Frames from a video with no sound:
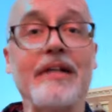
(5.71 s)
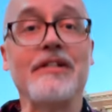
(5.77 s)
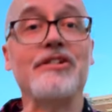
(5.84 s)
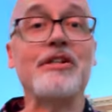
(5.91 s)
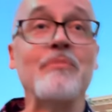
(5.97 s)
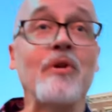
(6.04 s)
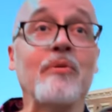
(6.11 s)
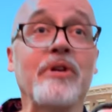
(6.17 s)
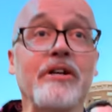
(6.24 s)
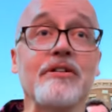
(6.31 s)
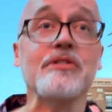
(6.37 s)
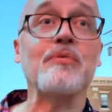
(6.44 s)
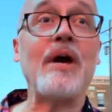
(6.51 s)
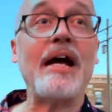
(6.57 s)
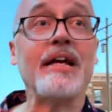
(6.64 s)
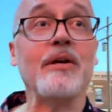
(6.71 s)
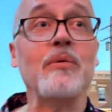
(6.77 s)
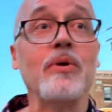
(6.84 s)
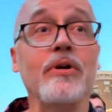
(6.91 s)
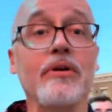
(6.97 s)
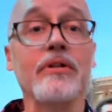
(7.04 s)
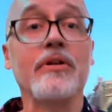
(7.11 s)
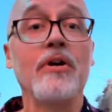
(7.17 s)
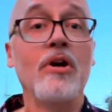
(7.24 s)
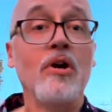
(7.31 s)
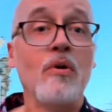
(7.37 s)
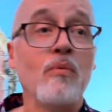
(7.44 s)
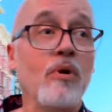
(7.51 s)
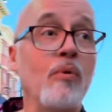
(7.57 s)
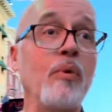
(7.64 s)
back to Jim O'Rear's Wacky World,
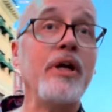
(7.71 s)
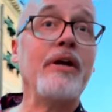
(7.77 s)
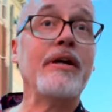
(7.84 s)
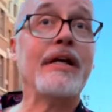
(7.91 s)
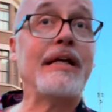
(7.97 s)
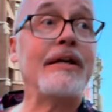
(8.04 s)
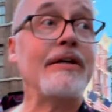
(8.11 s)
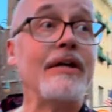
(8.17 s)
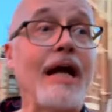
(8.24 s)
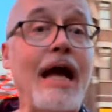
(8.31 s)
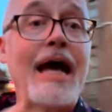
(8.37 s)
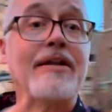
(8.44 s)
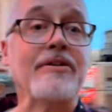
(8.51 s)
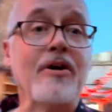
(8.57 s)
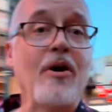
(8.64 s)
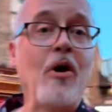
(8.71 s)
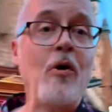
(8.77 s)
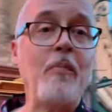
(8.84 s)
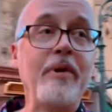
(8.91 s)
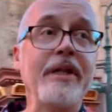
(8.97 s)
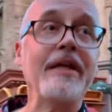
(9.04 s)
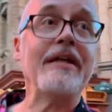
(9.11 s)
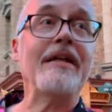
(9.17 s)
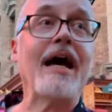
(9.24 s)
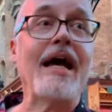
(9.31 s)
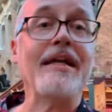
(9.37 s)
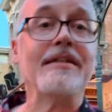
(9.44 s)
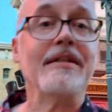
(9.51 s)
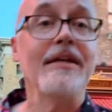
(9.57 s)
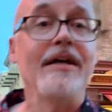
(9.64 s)
where we are here at opening
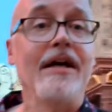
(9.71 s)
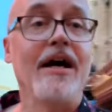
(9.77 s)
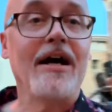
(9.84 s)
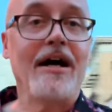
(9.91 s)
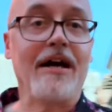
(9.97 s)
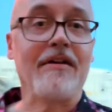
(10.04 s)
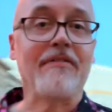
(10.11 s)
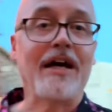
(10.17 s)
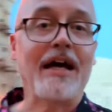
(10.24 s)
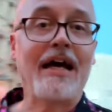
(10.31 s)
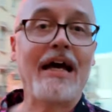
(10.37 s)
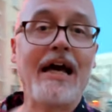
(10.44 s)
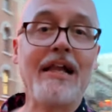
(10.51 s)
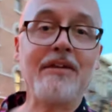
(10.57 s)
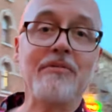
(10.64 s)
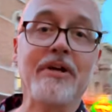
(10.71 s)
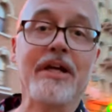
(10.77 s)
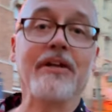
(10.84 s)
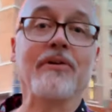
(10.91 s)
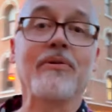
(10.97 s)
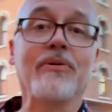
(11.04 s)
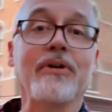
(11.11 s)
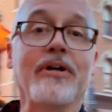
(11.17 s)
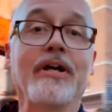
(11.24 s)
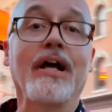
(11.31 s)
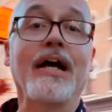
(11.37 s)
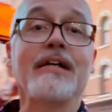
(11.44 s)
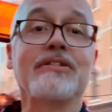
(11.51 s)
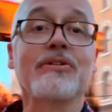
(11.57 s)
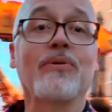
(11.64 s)
night of Halloween Horror
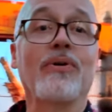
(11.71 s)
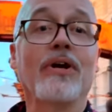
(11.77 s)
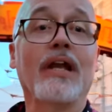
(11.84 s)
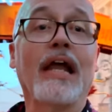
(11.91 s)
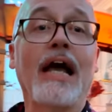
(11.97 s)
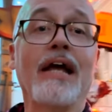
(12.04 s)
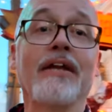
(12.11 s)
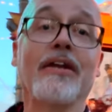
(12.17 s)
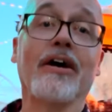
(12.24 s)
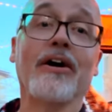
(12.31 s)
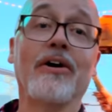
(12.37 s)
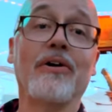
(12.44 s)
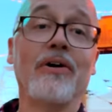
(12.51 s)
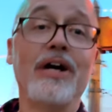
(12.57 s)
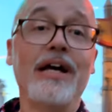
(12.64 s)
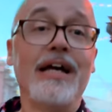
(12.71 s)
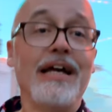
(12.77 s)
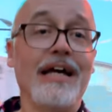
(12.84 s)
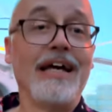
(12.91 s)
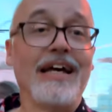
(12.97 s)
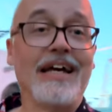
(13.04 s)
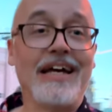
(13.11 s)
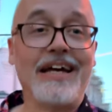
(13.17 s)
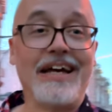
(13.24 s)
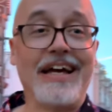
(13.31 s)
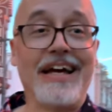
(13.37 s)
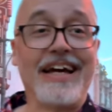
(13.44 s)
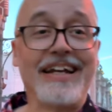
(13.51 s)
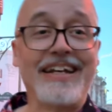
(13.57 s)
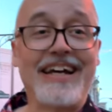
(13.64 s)
Nights uh, Orlando.
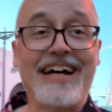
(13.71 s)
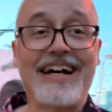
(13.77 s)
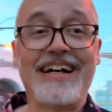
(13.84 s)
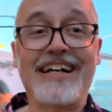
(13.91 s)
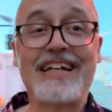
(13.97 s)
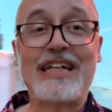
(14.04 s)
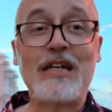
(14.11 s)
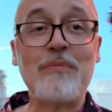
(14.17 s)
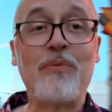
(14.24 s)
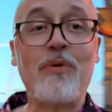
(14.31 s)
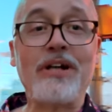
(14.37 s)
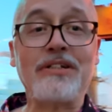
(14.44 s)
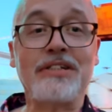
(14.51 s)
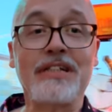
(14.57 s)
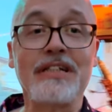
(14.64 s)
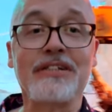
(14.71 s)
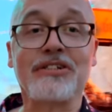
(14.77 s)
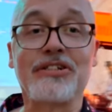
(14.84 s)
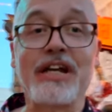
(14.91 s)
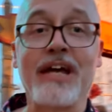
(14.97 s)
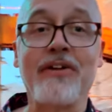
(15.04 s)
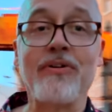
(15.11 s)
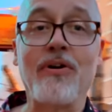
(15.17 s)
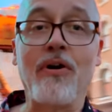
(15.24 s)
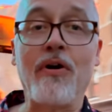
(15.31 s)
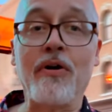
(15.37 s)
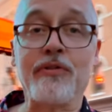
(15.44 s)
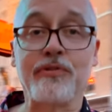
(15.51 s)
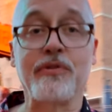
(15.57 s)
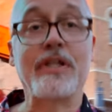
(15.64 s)
And uh, keep watching this channel
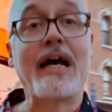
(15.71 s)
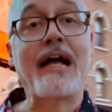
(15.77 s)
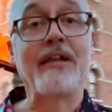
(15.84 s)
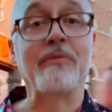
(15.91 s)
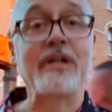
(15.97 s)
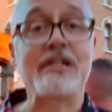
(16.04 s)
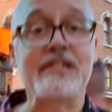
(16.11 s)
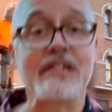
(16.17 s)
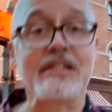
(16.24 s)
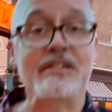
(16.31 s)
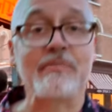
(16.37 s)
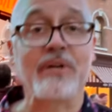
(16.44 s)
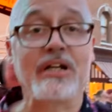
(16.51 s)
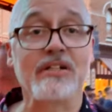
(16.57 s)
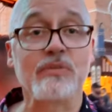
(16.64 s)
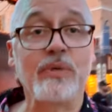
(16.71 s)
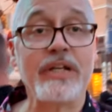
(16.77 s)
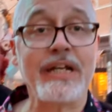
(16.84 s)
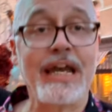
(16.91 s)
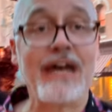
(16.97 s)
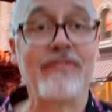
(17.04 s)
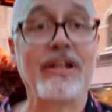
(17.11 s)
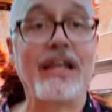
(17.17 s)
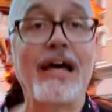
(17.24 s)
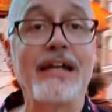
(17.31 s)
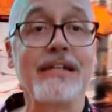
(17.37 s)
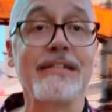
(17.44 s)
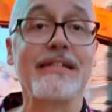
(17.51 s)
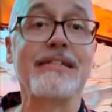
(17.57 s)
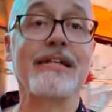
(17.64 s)
all through the Halloween season because we're going to have a
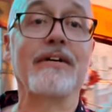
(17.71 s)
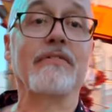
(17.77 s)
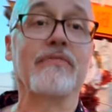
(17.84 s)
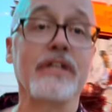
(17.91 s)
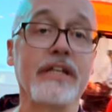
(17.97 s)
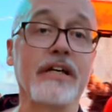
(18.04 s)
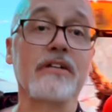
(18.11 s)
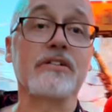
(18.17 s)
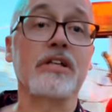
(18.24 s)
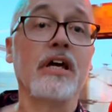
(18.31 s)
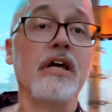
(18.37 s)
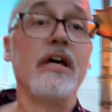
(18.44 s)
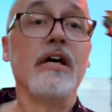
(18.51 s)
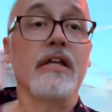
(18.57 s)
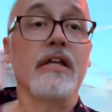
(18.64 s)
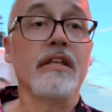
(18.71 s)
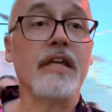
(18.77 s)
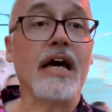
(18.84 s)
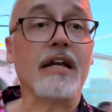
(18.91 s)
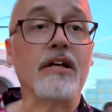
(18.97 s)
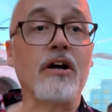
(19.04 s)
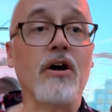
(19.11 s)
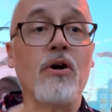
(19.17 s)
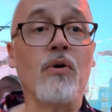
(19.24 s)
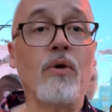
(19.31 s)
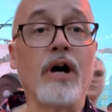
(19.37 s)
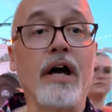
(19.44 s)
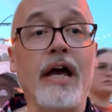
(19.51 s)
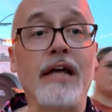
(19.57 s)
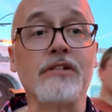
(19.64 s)
lot of detailed videos that
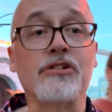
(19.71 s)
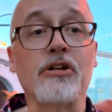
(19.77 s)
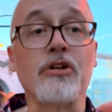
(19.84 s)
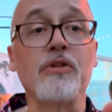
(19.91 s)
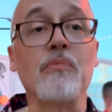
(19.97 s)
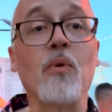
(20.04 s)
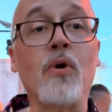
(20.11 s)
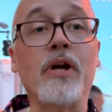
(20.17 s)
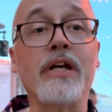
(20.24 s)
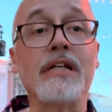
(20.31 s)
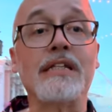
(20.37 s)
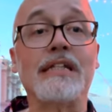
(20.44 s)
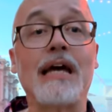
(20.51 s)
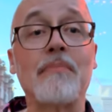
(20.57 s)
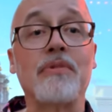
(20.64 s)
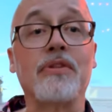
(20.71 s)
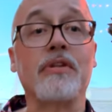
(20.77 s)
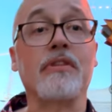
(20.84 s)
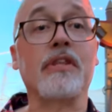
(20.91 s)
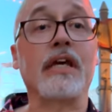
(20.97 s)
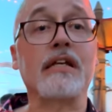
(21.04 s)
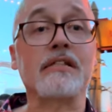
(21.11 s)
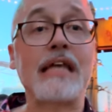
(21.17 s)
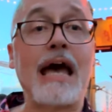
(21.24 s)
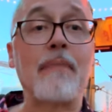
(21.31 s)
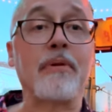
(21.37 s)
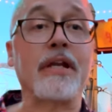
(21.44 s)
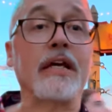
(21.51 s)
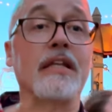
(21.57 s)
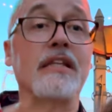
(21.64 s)
go uh, and show you more in-depth things
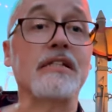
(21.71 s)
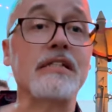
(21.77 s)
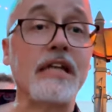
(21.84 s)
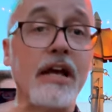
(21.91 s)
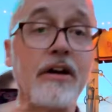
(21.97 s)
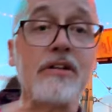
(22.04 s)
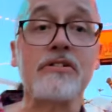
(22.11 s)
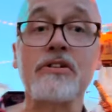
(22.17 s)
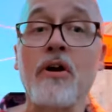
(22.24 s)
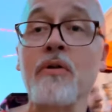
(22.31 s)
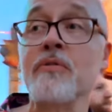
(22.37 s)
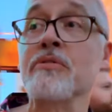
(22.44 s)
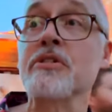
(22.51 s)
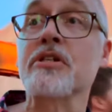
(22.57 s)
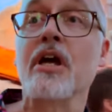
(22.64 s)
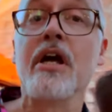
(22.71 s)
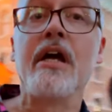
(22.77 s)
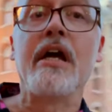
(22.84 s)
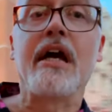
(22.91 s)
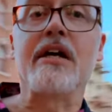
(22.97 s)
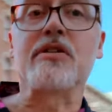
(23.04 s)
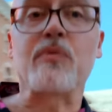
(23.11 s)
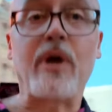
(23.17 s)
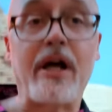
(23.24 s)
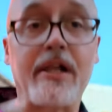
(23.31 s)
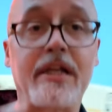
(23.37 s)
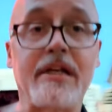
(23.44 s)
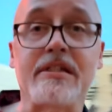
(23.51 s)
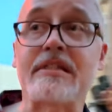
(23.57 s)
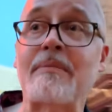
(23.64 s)
happening in the scare zones, as
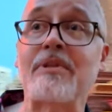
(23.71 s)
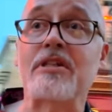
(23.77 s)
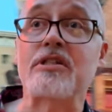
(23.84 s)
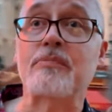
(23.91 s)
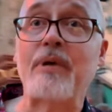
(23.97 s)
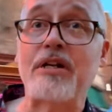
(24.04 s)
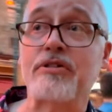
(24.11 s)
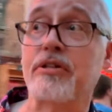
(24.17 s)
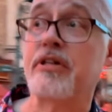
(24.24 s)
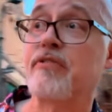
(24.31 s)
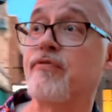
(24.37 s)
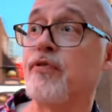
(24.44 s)
well as some specialty